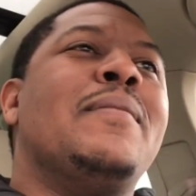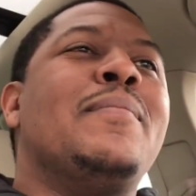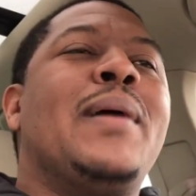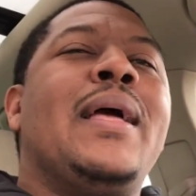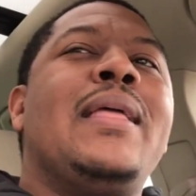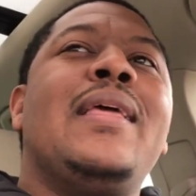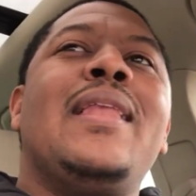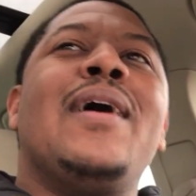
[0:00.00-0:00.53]

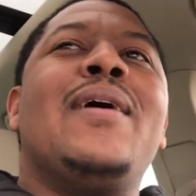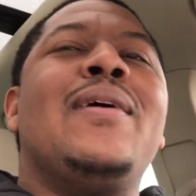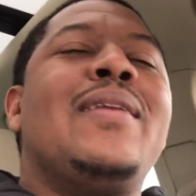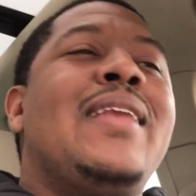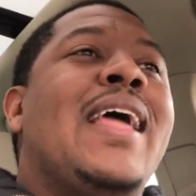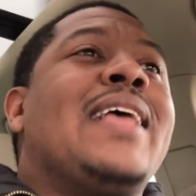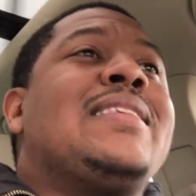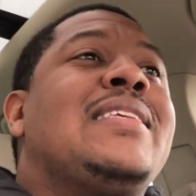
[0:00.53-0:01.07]
But, you know,
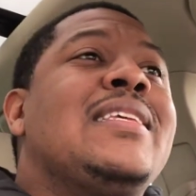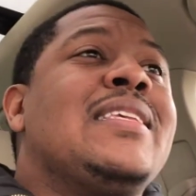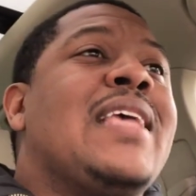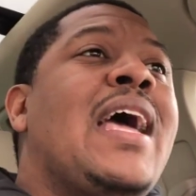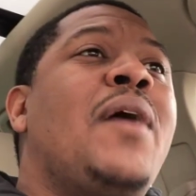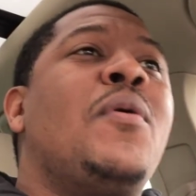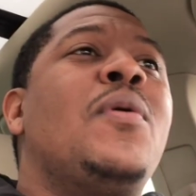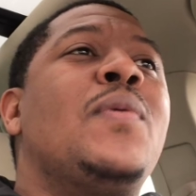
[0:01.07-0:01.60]
that's just
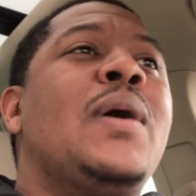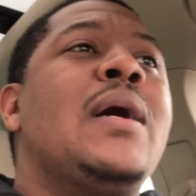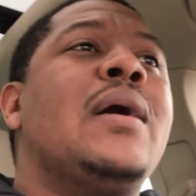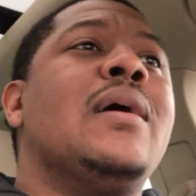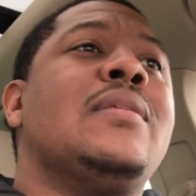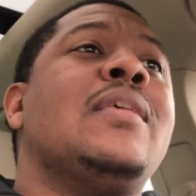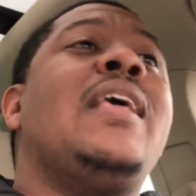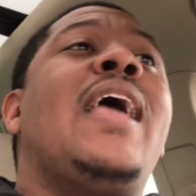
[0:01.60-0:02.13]
how it
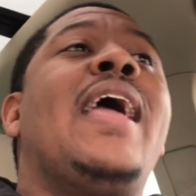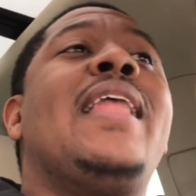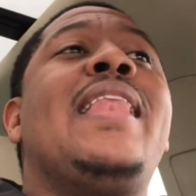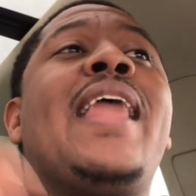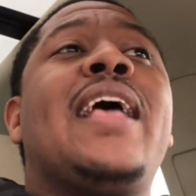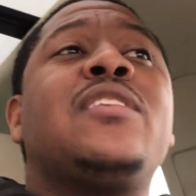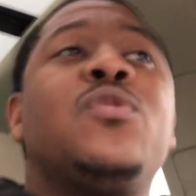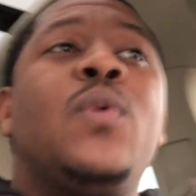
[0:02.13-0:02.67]
was. And
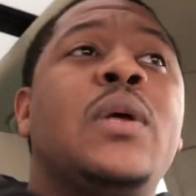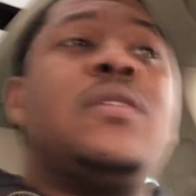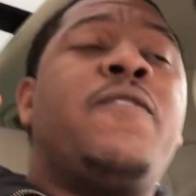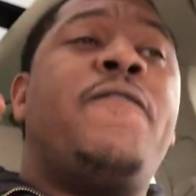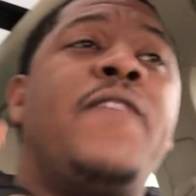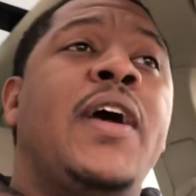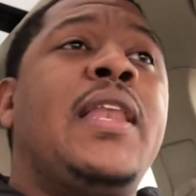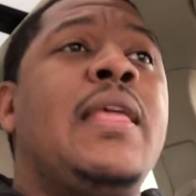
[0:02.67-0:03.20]
that's what's
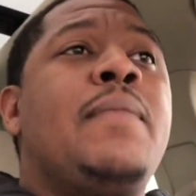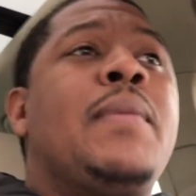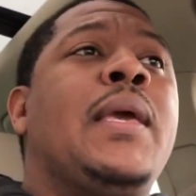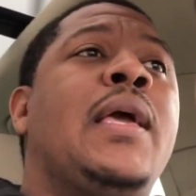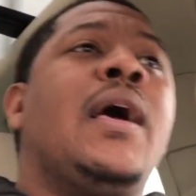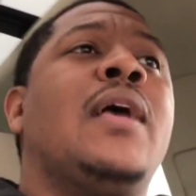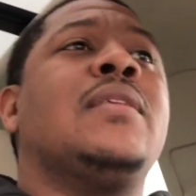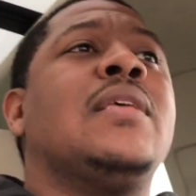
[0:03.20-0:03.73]
funny,
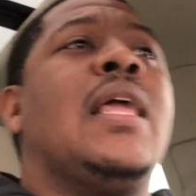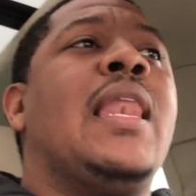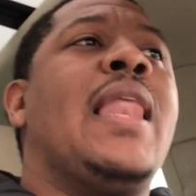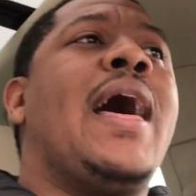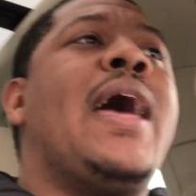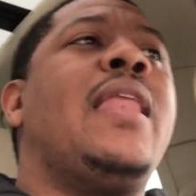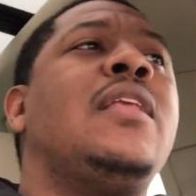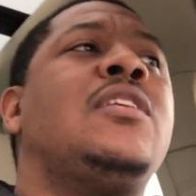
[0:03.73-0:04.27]
because a
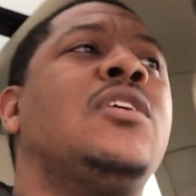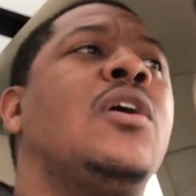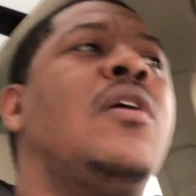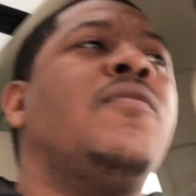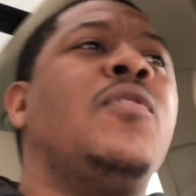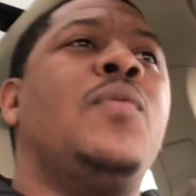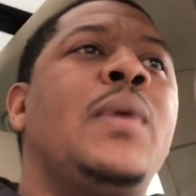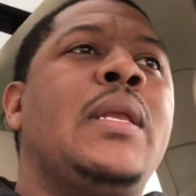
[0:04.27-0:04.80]
lot of
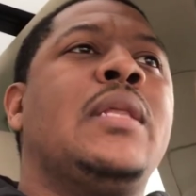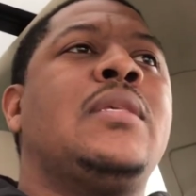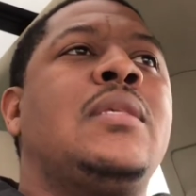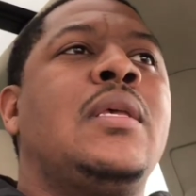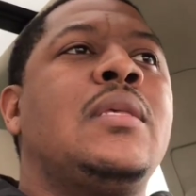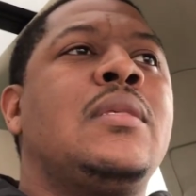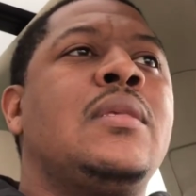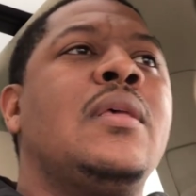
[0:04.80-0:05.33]
Jehovah's
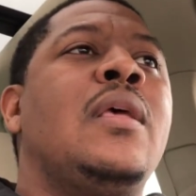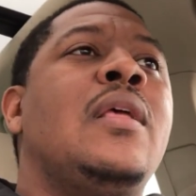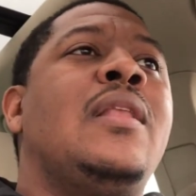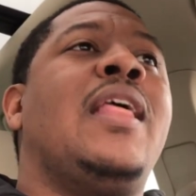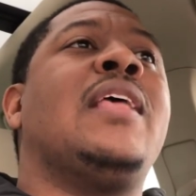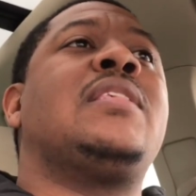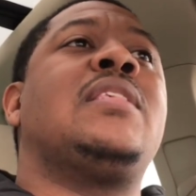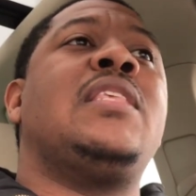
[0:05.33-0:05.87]
Witnesses
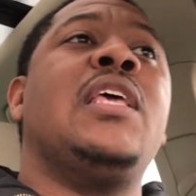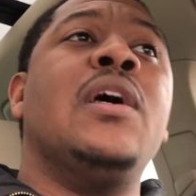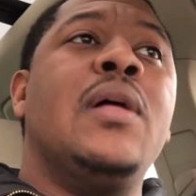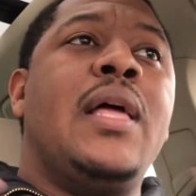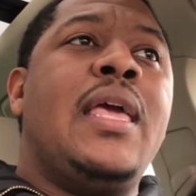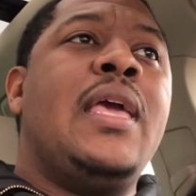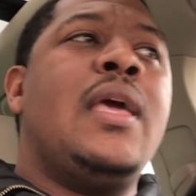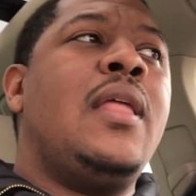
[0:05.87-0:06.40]
that
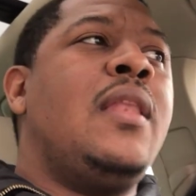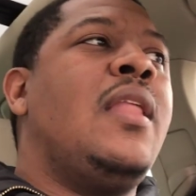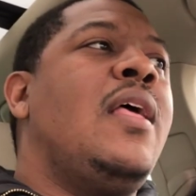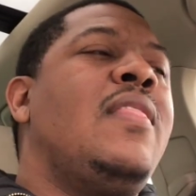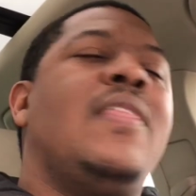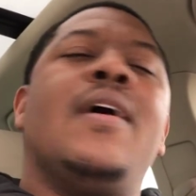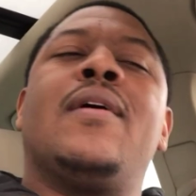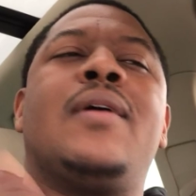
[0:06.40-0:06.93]
still in,
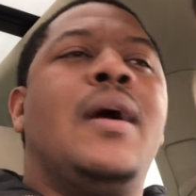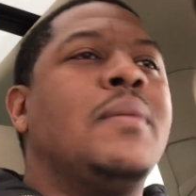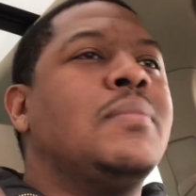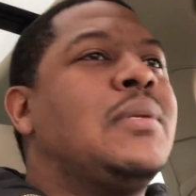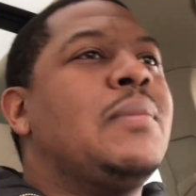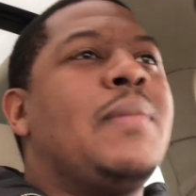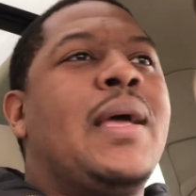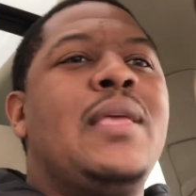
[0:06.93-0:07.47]
they'll come
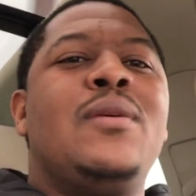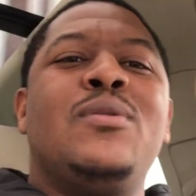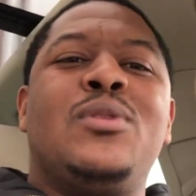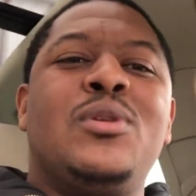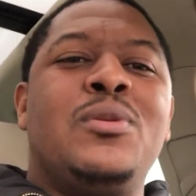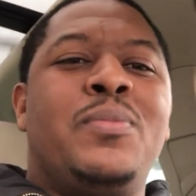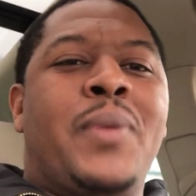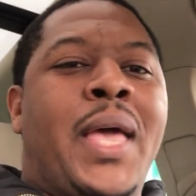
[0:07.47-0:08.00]
to my
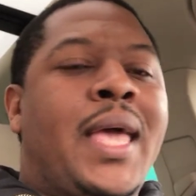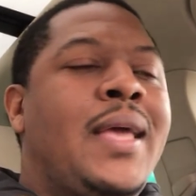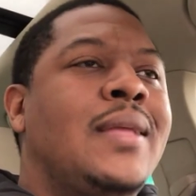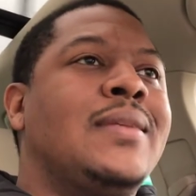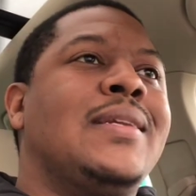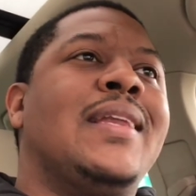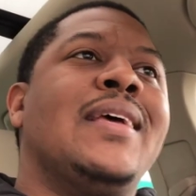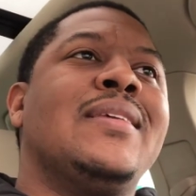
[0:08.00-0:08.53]
YouTube page
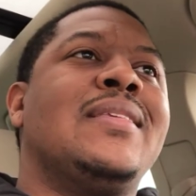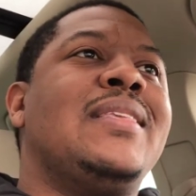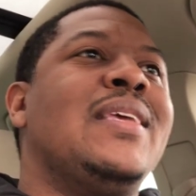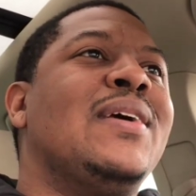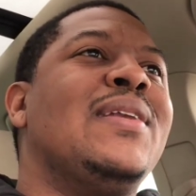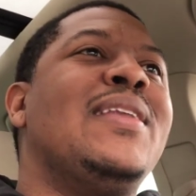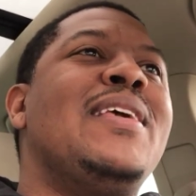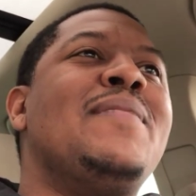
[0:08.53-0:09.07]
and they'll
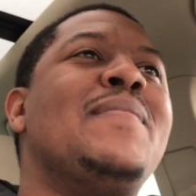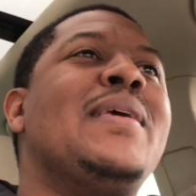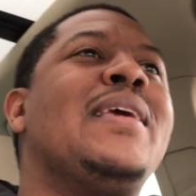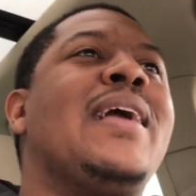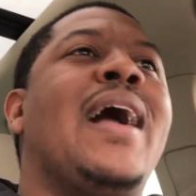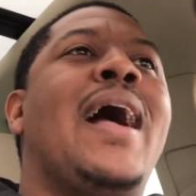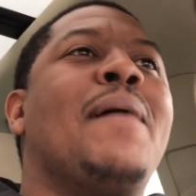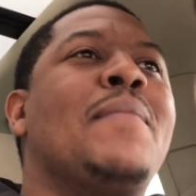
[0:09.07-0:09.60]
still leave me
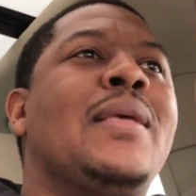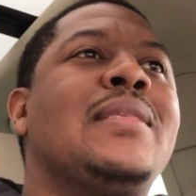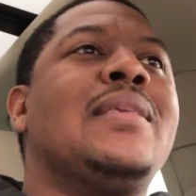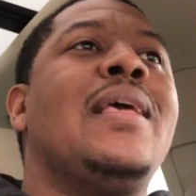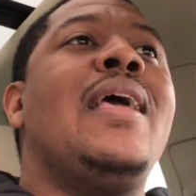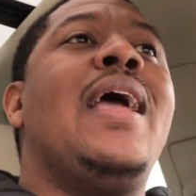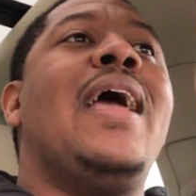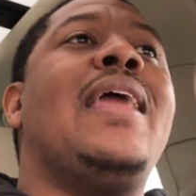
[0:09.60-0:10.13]
comments.
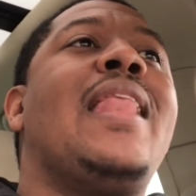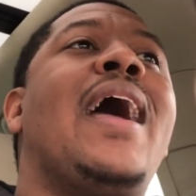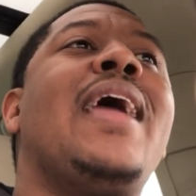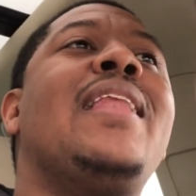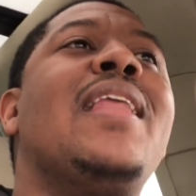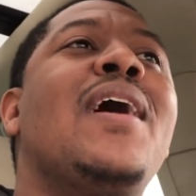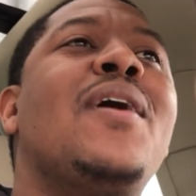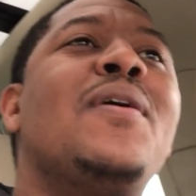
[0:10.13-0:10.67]
And I
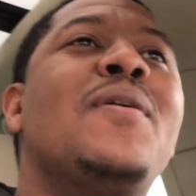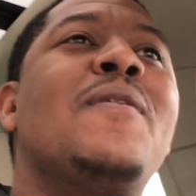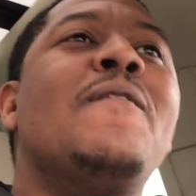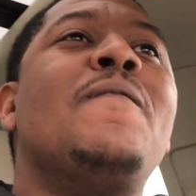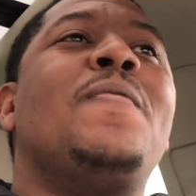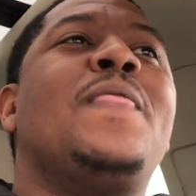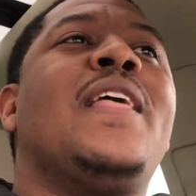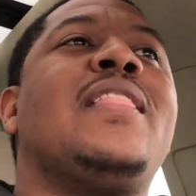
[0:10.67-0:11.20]
know
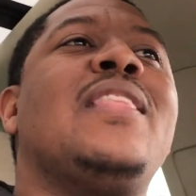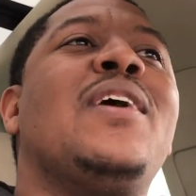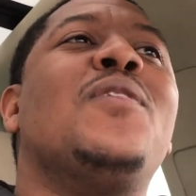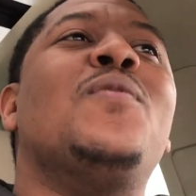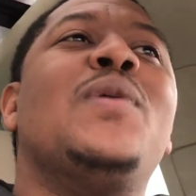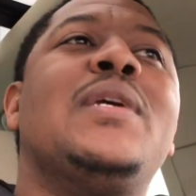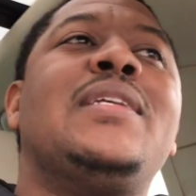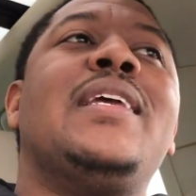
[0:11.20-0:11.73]
that they're
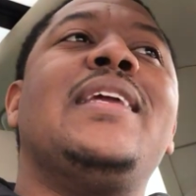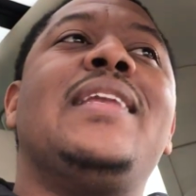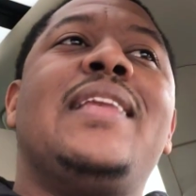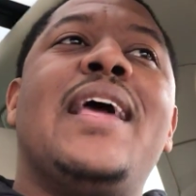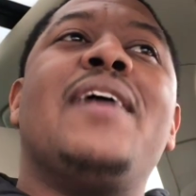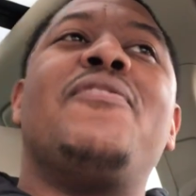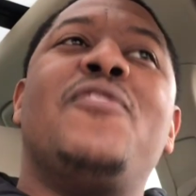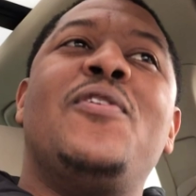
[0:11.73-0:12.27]
wishing
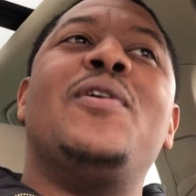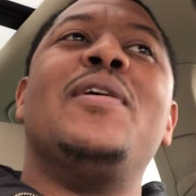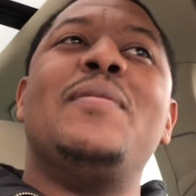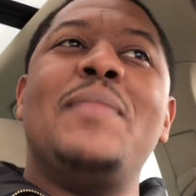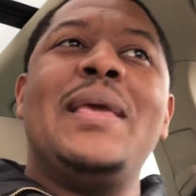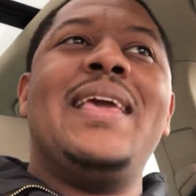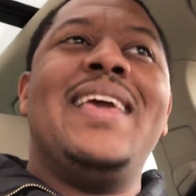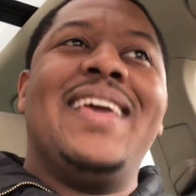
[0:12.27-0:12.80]
death on
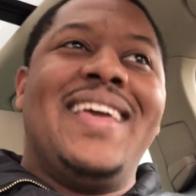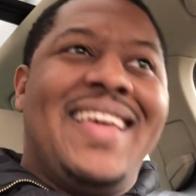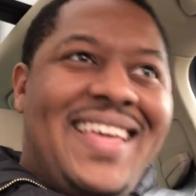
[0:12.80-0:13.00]
me.